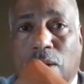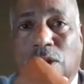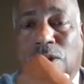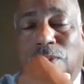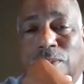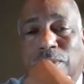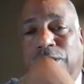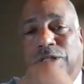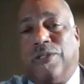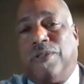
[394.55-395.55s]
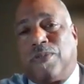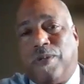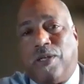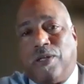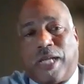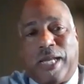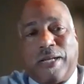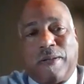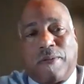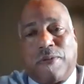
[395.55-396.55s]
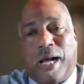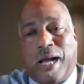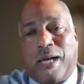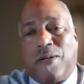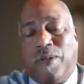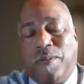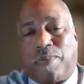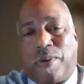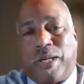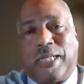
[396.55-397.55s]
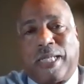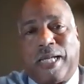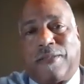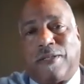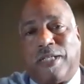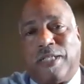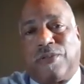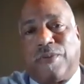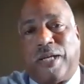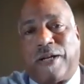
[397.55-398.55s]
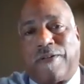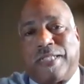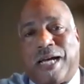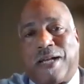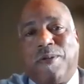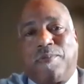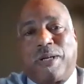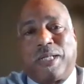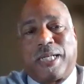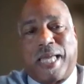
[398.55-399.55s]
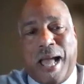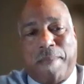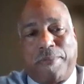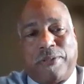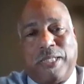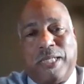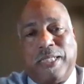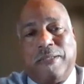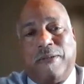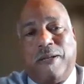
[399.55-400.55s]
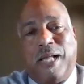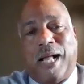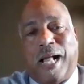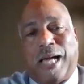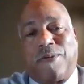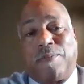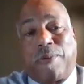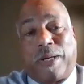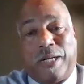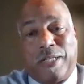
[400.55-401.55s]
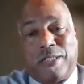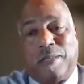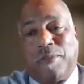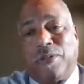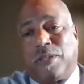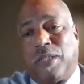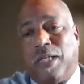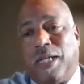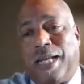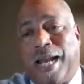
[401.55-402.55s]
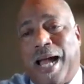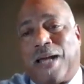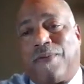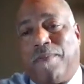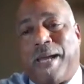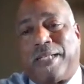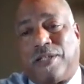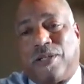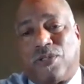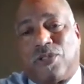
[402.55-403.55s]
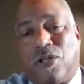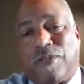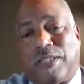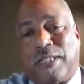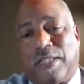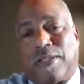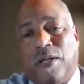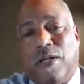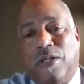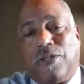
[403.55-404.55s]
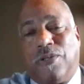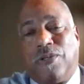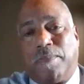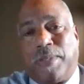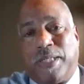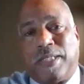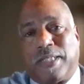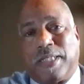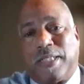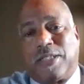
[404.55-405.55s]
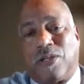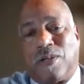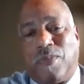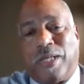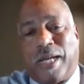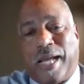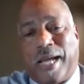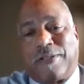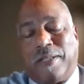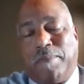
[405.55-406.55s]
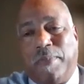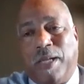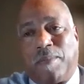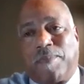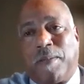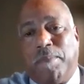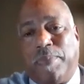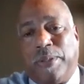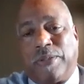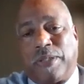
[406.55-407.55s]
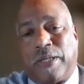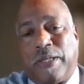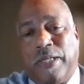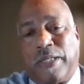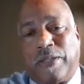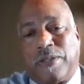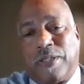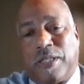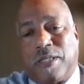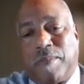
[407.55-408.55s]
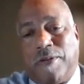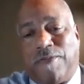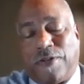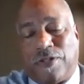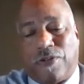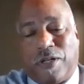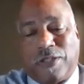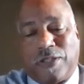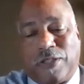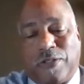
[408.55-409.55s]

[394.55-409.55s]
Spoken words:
So what we do is we look at how do we bring together these three areas? How do we bring the capital in? How do we bring customers? And how do we match those services to the businesses so that we can actually help them build their ecosystem infrastructure?